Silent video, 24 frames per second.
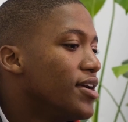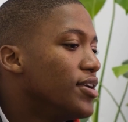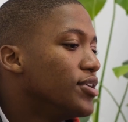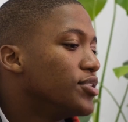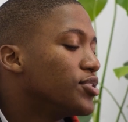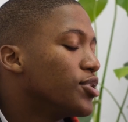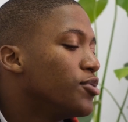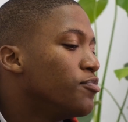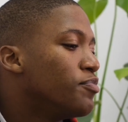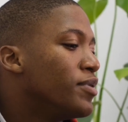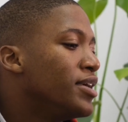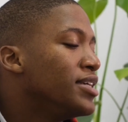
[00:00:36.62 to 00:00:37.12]

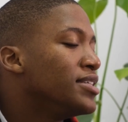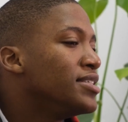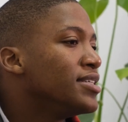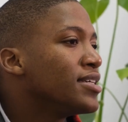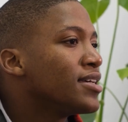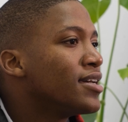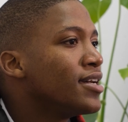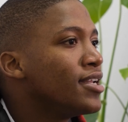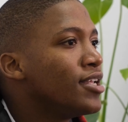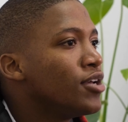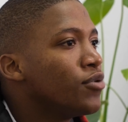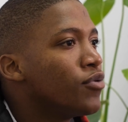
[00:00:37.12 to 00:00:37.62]
So
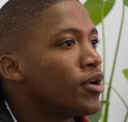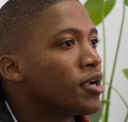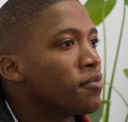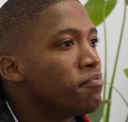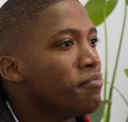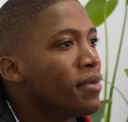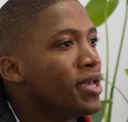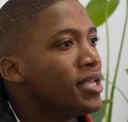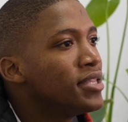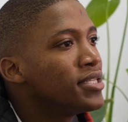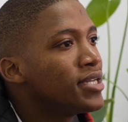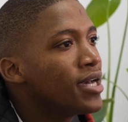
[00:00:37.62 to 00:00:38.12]
basically what
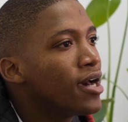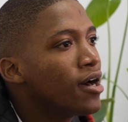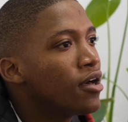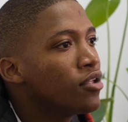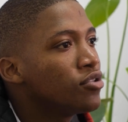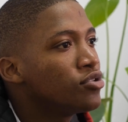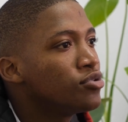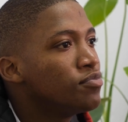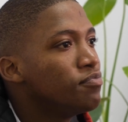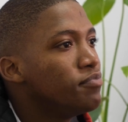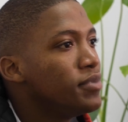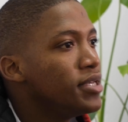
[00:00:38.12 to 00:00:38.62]
mental
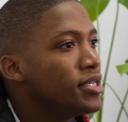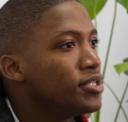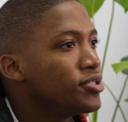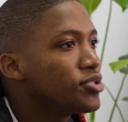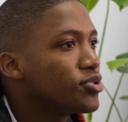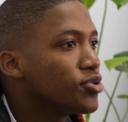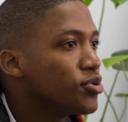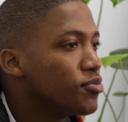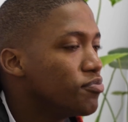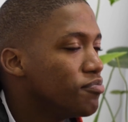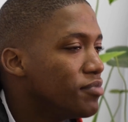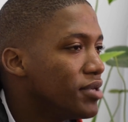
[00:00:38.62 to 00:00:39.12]
health means
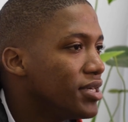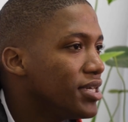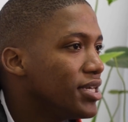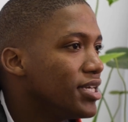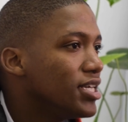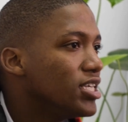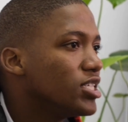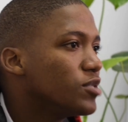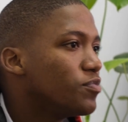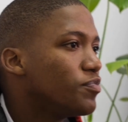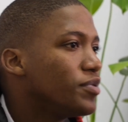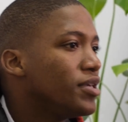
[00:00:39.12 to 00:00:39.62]
to
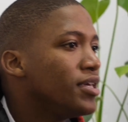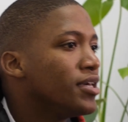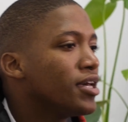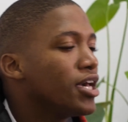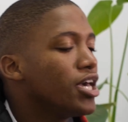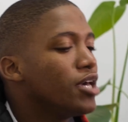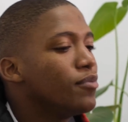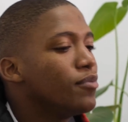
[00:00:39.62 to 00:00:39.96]
me is being